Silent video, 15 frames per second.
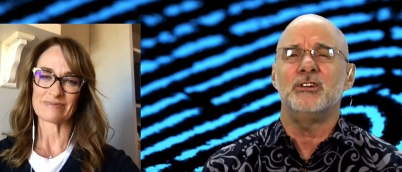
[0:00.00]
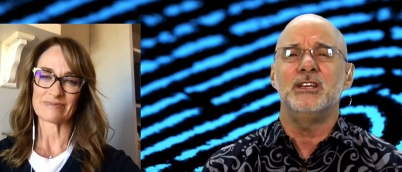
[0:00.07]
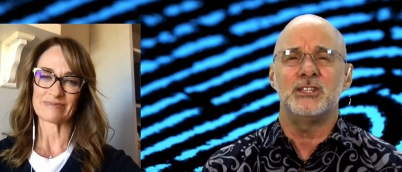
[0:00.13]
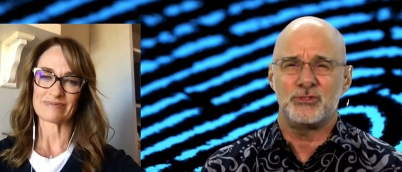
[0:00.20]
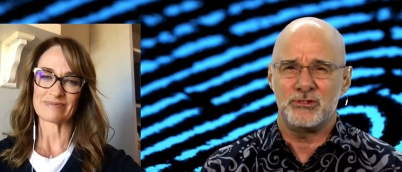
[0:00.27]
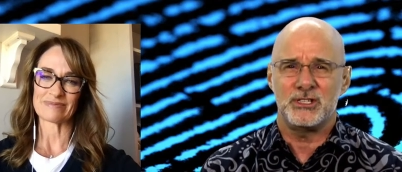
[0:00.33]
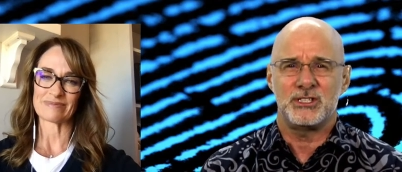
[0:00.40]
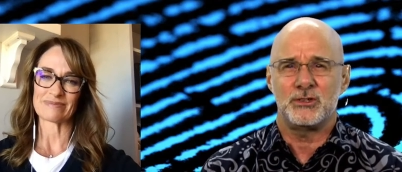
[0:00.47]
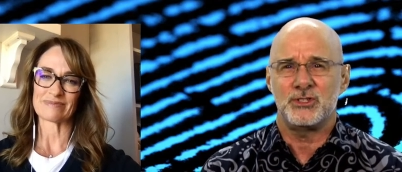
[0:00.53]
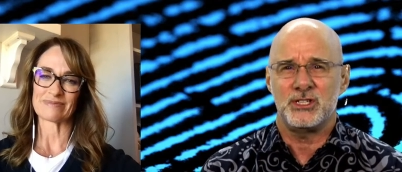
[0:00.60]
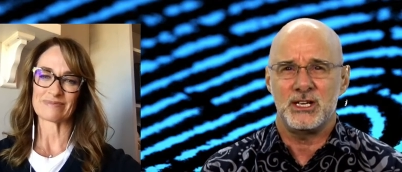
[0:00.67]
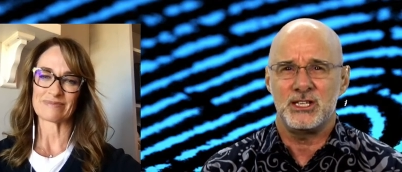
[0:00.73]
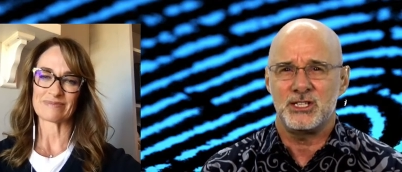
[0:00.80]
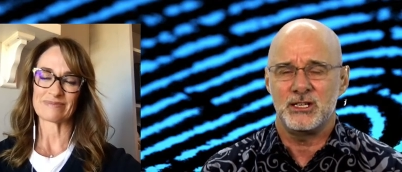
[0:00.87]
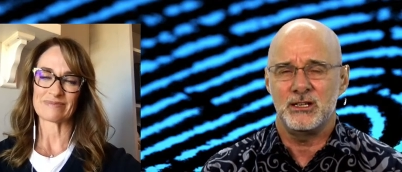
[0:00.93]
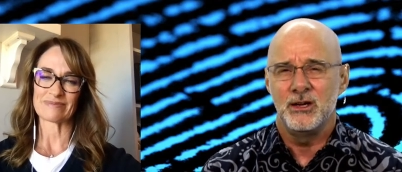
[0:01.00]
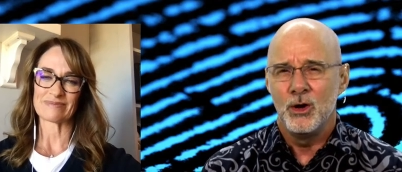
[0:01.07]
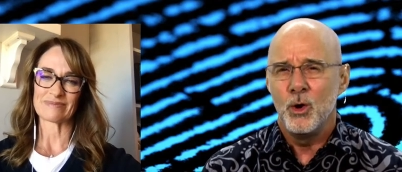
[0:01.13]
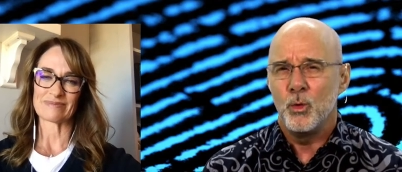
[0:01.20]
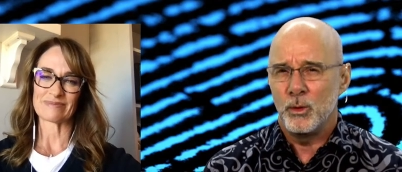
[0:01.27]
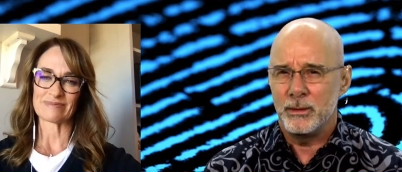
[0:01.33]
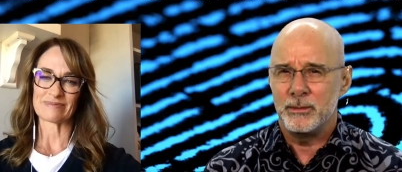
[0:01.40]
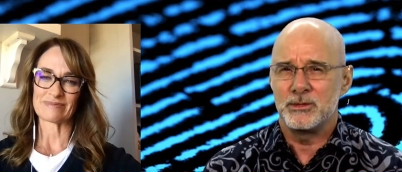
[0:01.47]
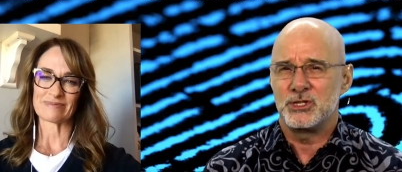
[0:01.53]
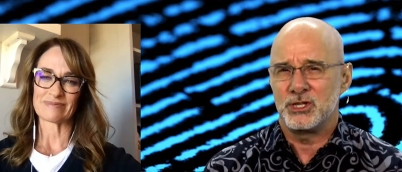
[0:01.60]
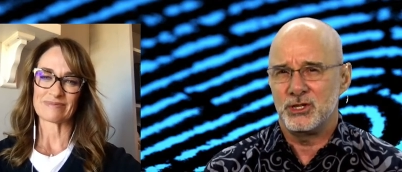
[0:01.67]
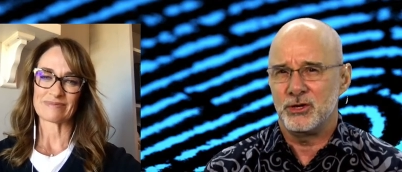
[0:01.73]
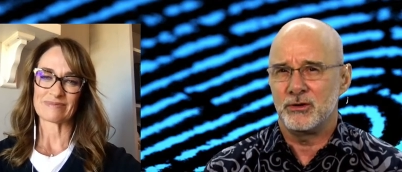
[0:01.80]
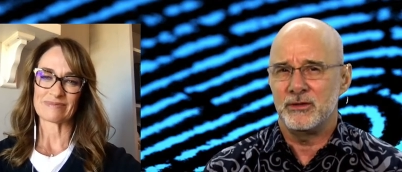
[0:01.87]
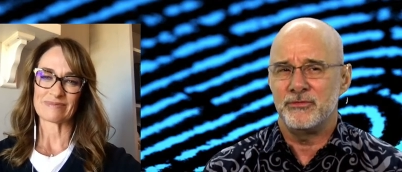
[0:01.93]
Speaker 1: Industry Association Women's
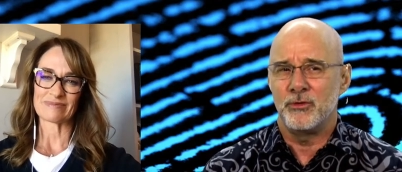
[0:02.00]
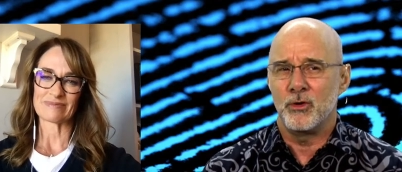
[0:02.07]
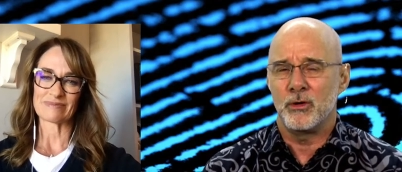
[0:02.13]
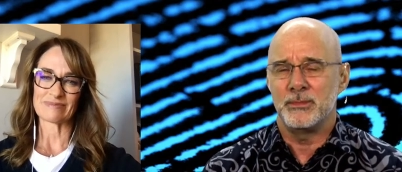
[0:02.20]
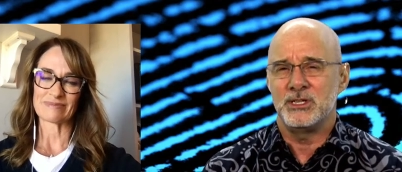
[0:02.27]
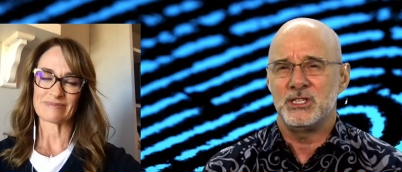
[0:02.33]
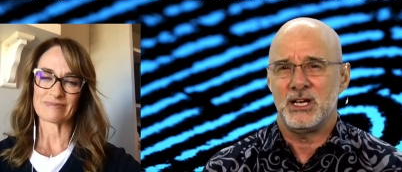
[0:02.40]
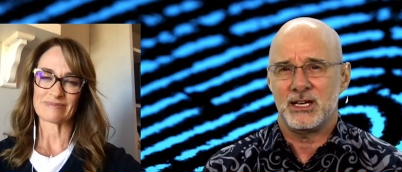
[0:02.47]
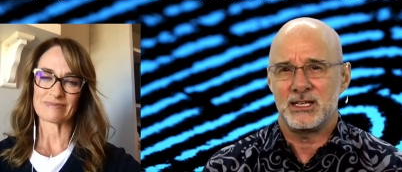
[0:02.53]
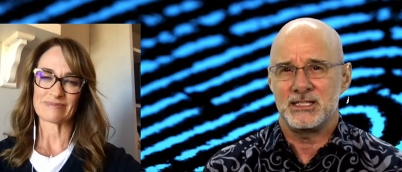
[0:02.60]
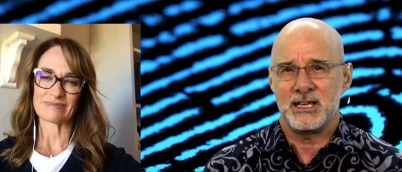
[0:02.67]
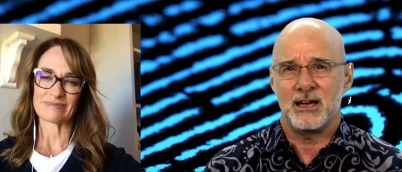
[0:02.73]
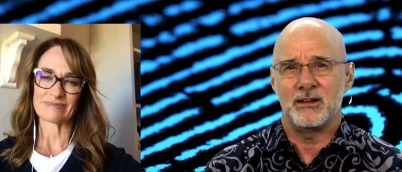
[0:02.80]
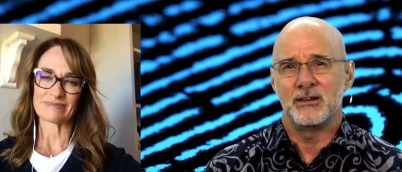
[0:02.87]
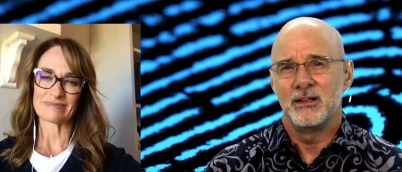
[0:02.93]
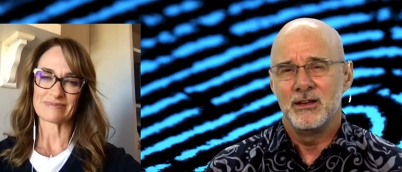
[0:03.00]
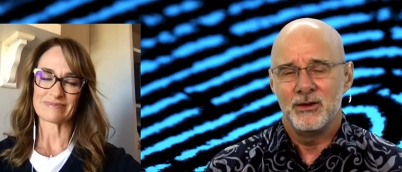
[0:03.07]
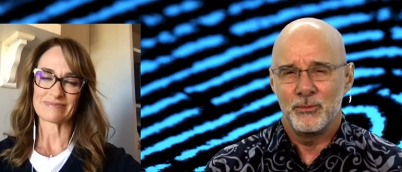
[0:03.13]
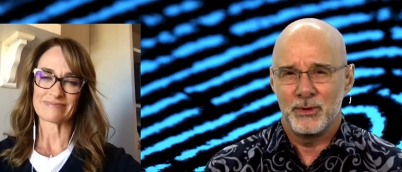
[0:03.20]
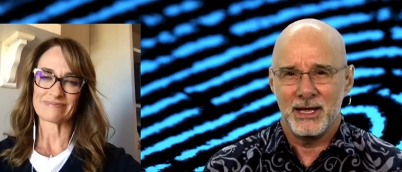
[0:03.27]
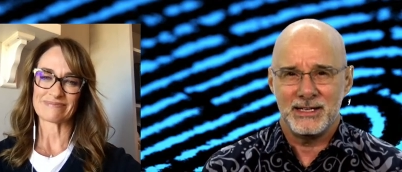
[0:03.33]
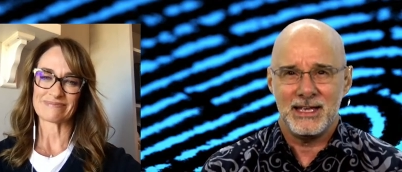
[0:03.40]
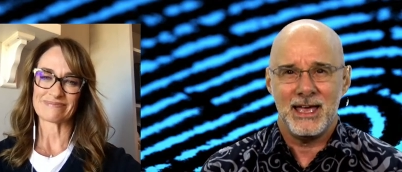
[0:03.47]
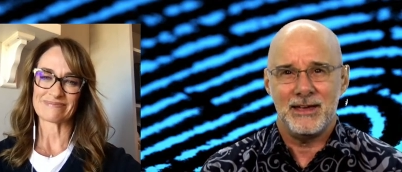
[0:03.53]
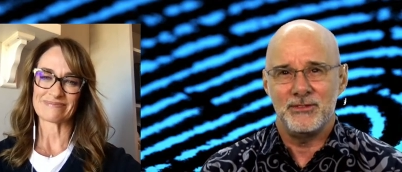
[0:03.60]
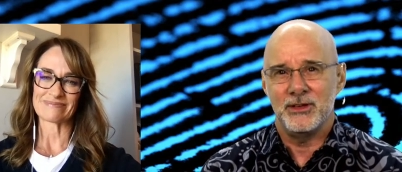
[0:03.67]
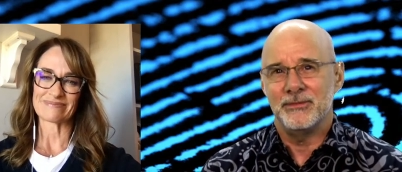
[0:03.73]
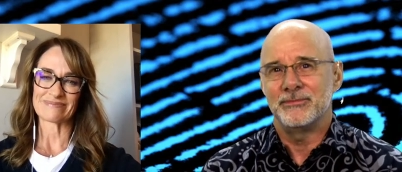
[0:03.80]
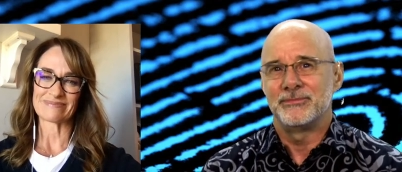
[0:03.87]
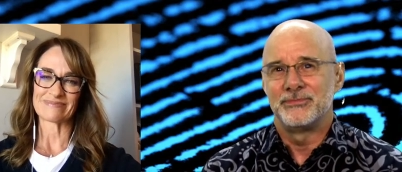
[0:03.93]
Security Forum and check us out. We'd like to have you.
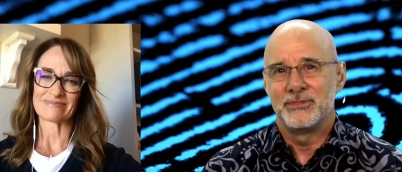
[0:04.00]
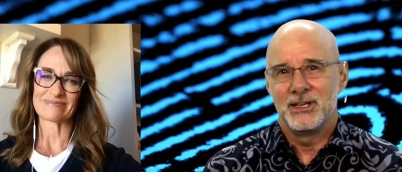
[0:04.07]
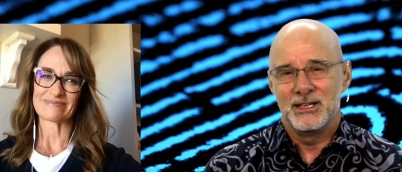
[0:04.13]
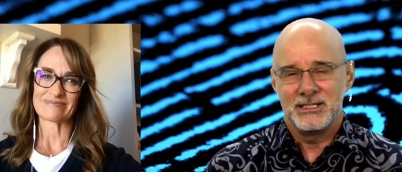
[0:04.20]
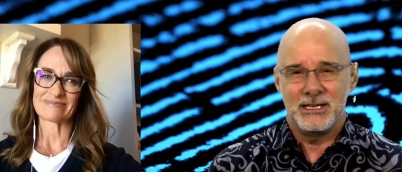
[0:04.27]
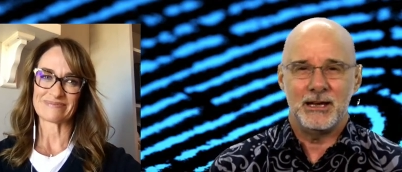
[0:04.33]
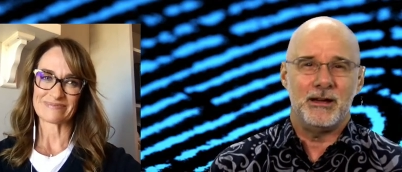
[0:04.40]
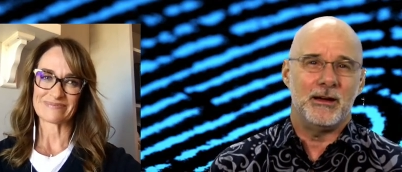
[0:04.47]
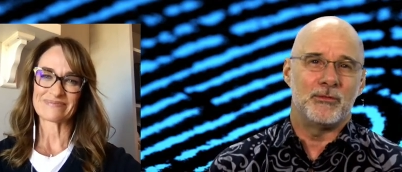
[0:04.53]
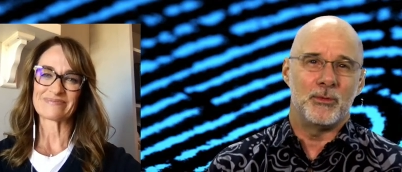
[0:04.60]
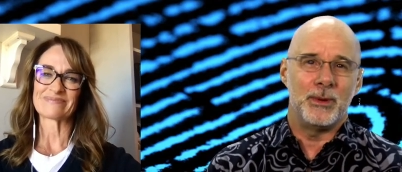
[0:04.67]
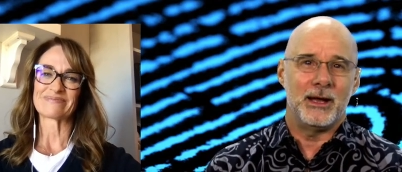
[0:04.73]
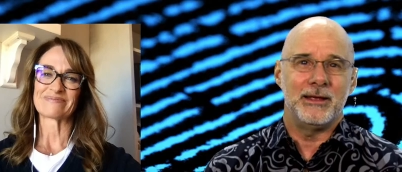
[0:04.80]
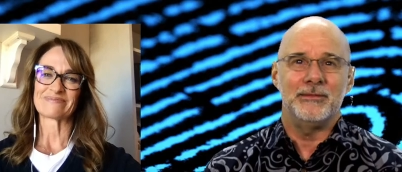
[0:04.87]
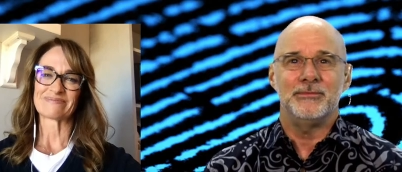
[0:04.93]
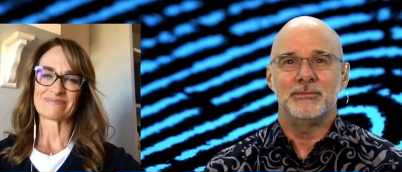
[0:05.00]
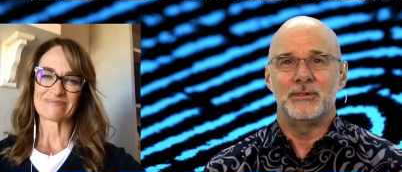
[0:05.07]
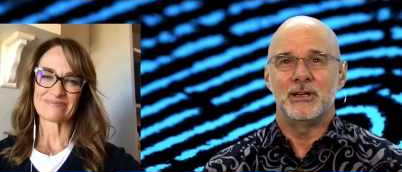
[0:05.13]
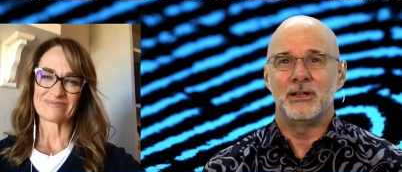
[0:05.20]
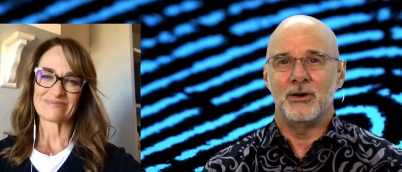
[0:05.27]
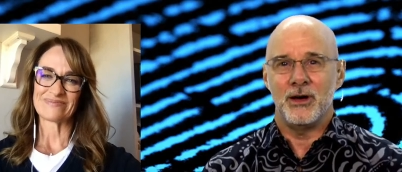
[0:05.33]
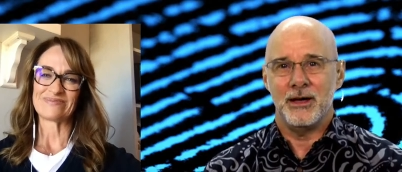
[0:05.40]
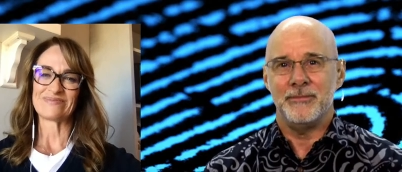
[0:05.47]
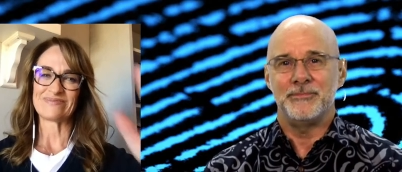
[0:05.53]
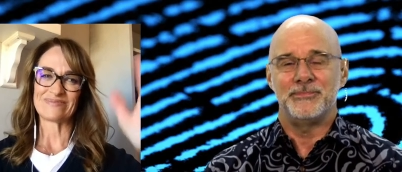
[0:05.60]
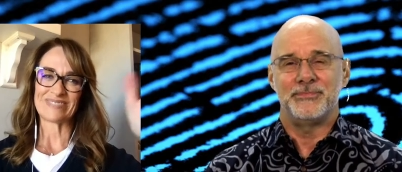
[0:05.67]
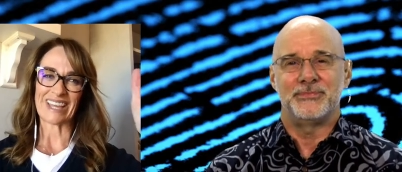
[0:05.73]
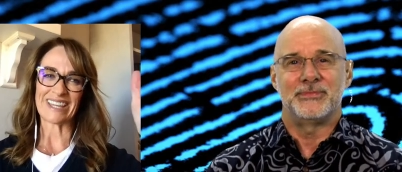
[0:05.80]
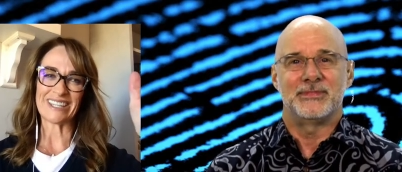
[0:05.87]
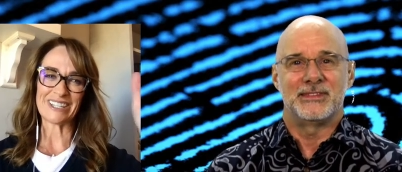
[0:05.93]
Take care, everybody. Aloha.
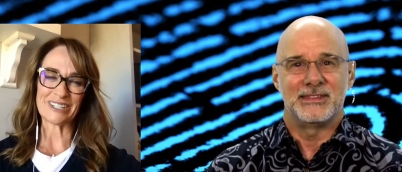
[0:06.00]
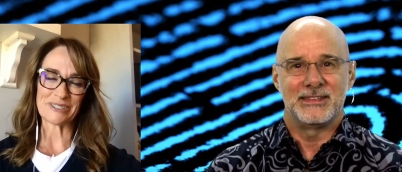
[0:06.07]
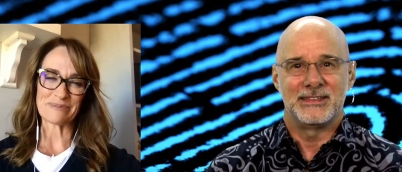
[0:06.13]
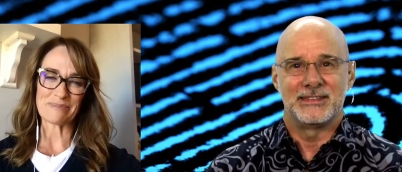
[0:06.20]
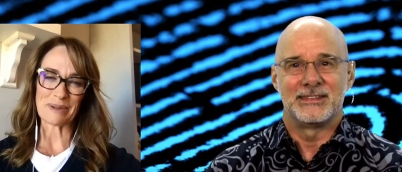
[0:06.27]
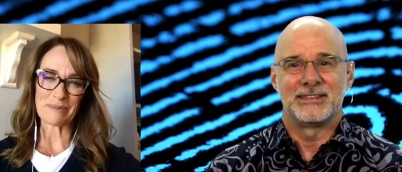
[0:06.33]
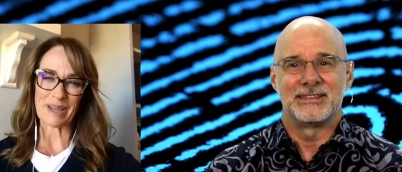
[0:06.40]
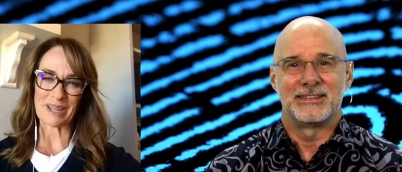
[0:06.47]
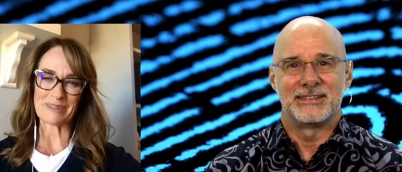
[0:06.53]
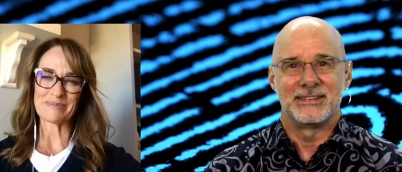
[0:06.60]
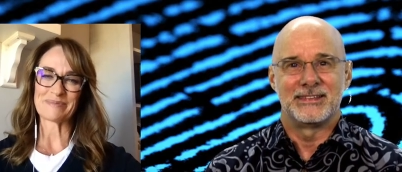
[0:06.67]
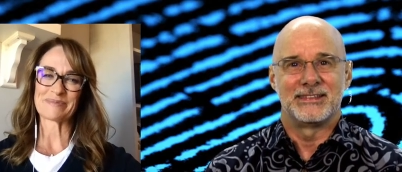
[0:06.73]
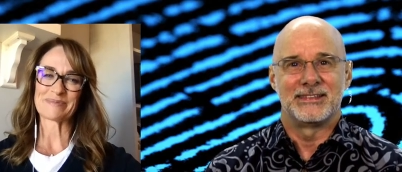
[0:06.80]
Speaker 2: Thank you. Bye bye.